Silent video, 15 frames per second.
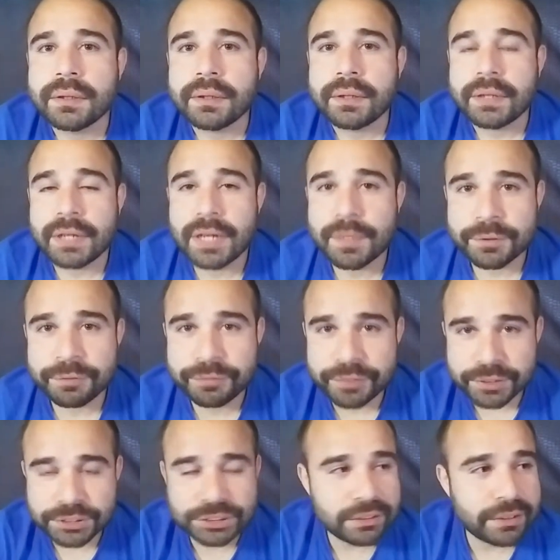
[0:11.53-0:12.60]
And I'm
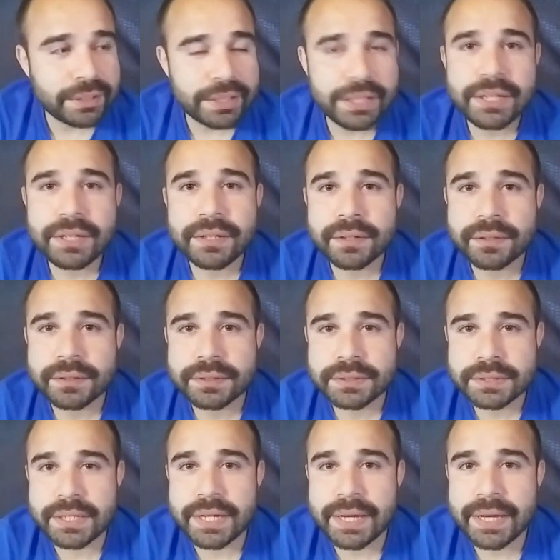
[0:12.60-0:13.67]
officially
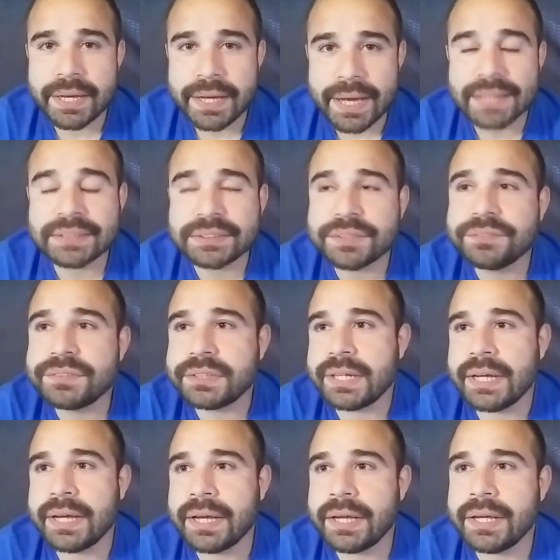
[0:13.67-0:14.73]
today, as of
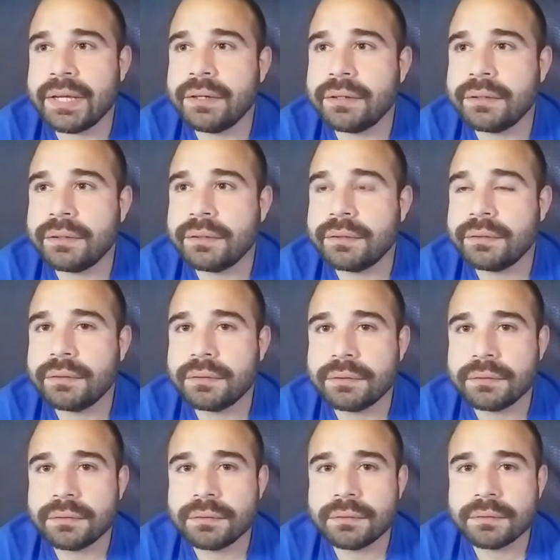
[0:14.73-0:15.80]
today,
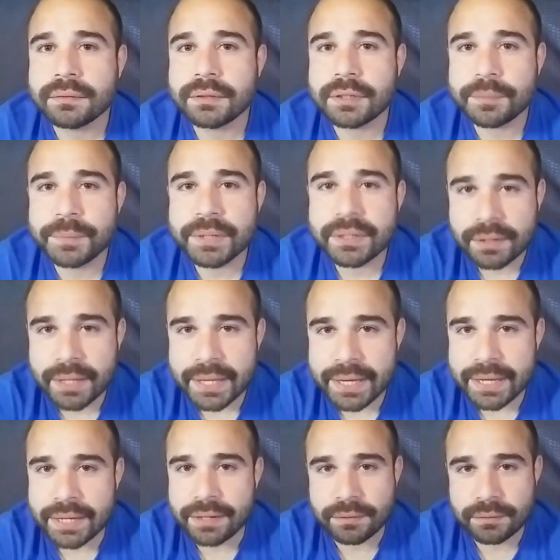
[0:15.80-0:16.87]
going to be
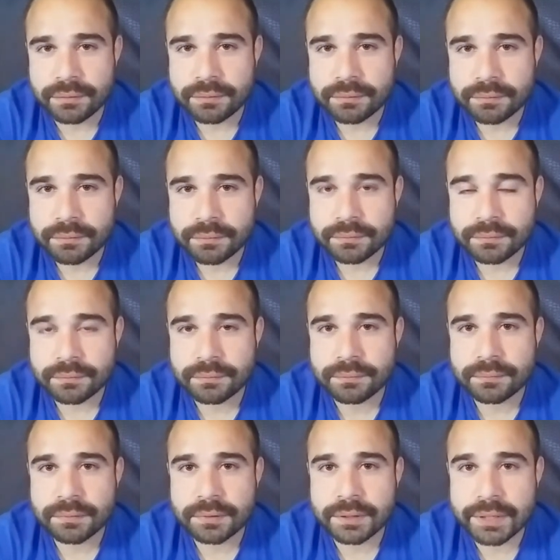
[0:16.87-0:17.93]
late
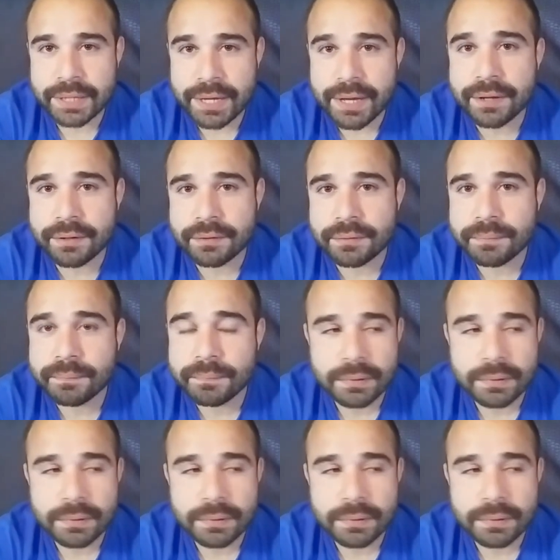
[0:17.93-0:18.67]
again